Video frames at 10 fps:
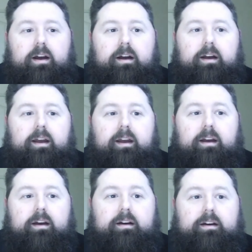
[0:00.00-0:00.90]

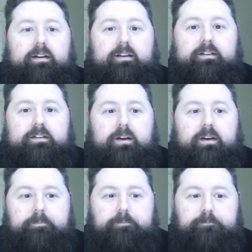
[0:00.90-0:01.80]
And
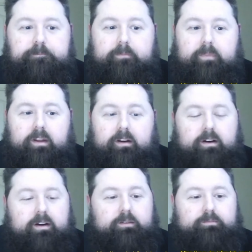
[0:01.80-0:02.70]

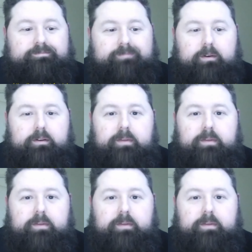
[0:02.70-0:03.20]
I mean,